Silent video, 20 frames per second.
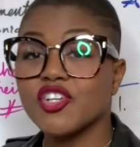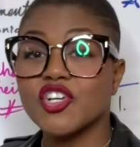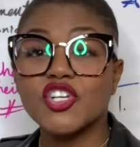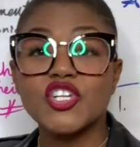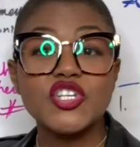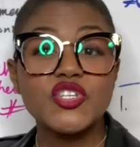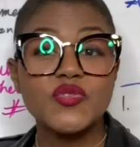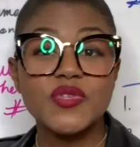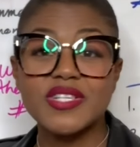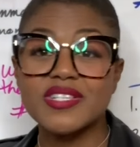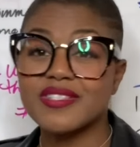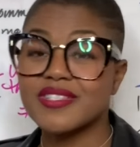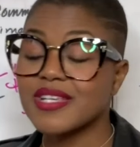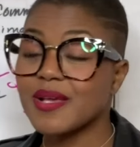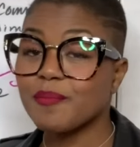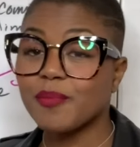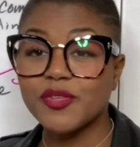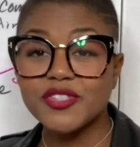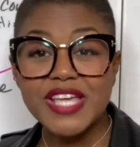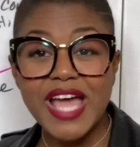you're going to do the
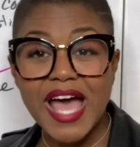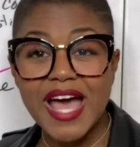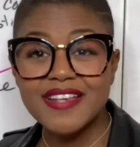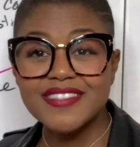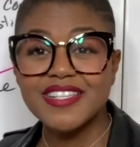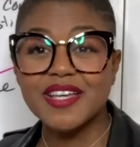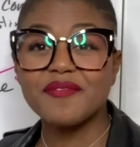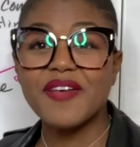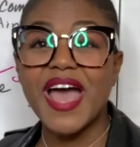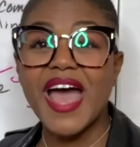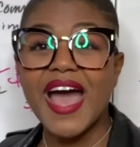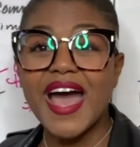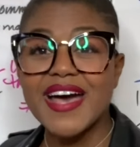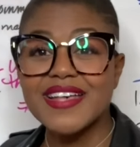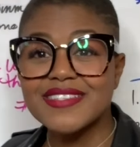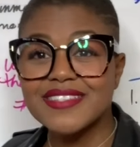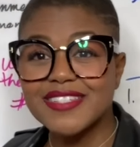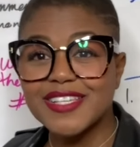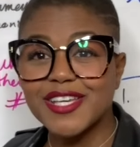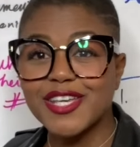simple task of
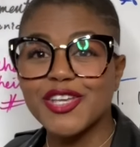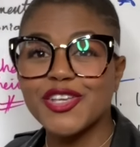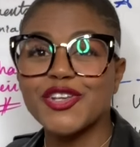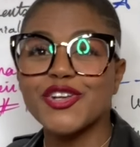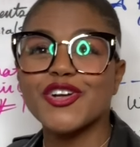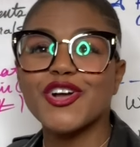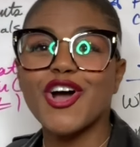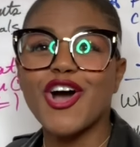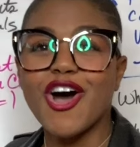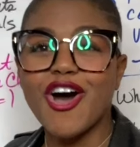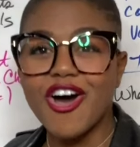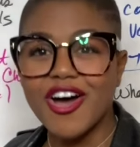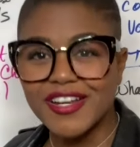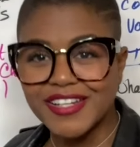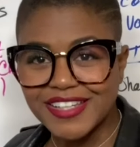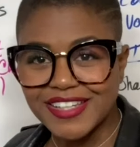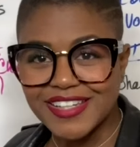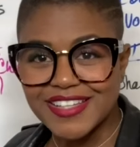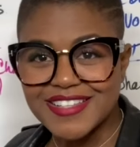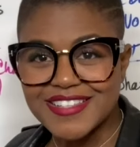asking your
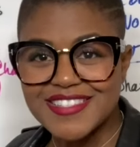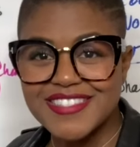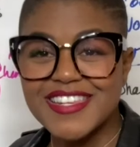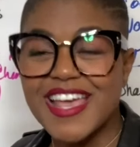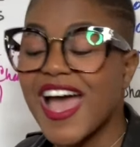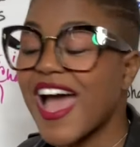audience.